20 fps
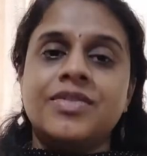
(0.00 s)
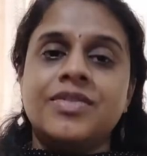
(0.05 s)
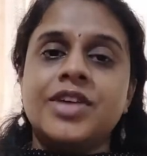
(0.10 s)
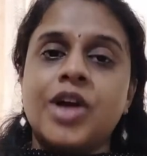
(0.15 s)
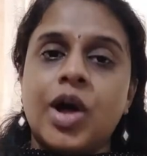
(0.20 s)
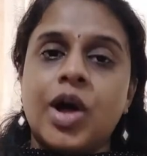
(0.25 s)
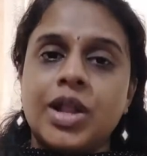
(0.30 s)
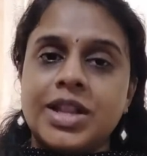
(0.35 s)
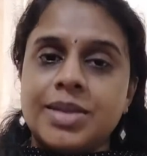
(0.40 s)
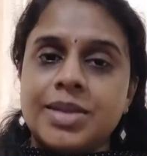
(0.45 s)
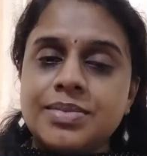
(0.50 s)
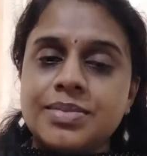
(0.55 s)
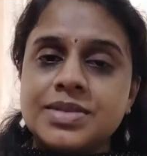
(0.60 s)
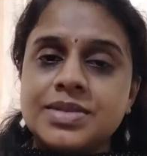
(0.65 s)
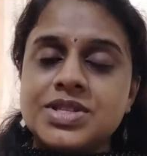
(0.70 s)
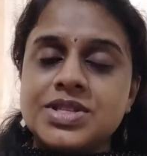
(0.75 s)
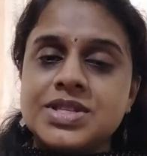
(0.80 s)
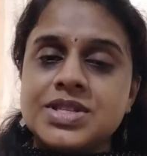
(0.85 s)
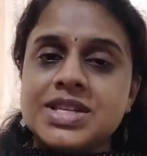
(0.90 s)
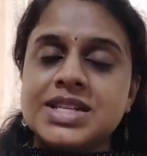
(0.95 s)
We call
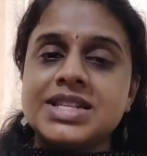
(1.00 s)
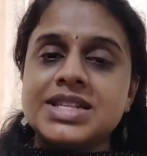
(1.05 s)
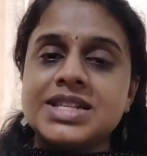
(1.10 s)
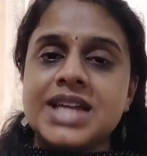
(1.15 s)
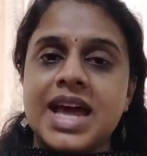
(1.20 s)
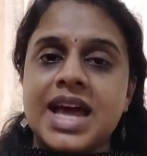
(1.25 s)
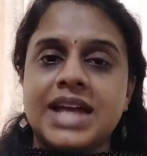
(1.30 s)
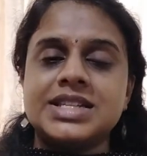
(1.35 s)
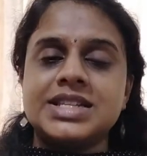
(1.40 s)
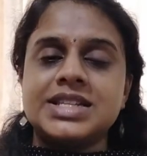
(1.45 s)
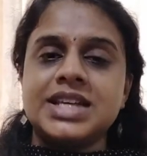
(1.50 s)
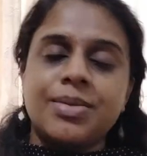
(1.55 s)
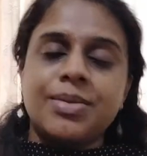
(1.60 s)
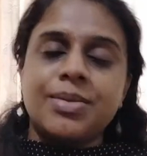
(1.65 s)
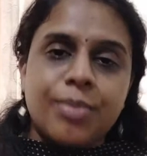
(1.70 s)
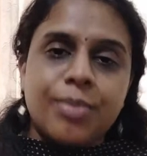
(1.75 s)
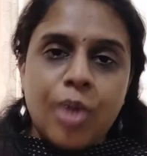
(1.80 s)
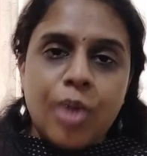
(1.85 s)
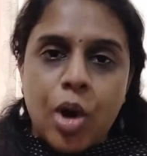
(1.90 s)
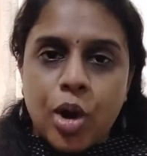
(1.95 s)
them
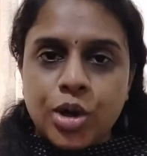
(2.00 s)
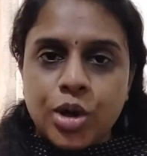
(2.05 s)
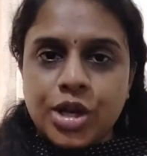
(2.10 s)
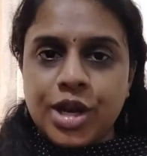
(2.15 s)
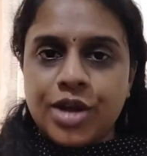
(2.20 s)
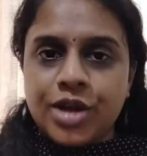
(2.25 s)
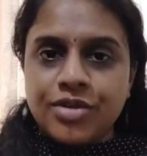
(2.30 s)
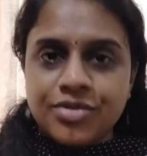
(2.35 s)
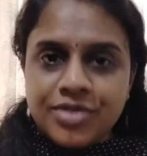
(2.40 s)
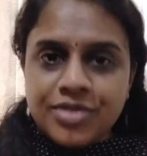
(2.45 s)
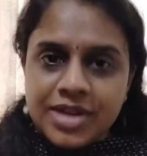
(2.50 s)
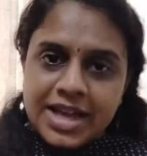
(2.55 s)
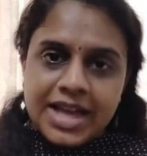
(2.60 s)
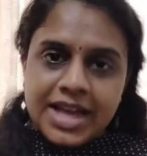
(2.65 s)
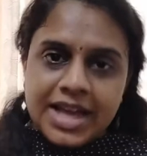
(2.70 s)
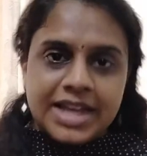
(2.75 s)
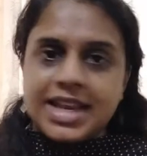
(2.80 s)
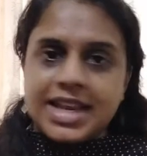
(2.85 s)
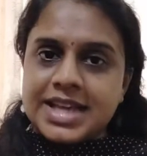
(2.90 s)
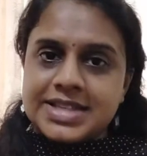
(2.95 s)
syntactic model of
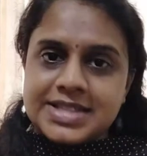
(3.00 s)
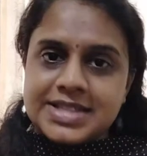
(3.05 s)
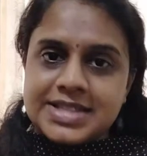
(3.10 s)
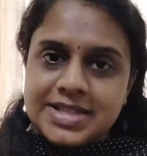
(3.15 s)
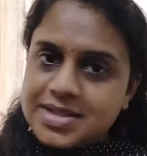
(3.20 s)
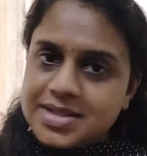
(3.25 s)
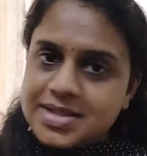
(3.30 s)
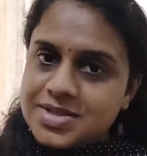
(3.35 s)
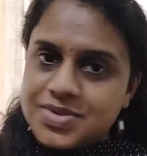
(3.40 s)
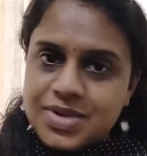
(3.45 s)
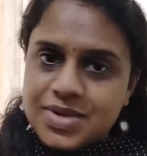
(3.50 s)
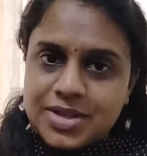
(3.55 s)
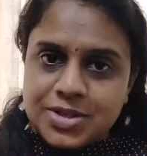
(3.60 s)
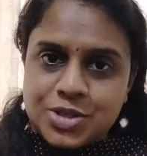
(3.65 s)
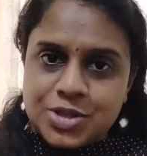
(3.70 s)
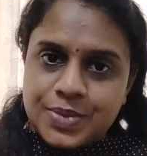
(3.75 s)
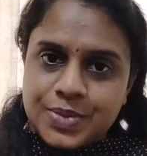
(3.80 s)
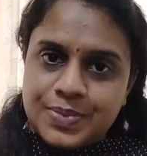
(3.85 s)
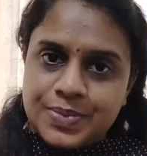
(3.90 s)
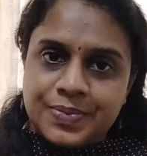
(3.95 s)
analyzing the
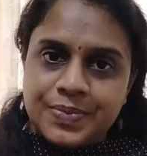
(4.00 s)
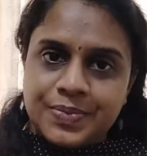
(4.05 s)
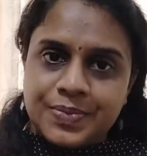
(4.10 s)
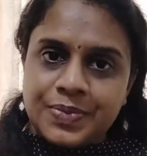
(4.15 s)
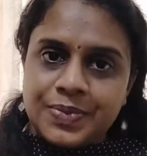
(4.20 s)
structure.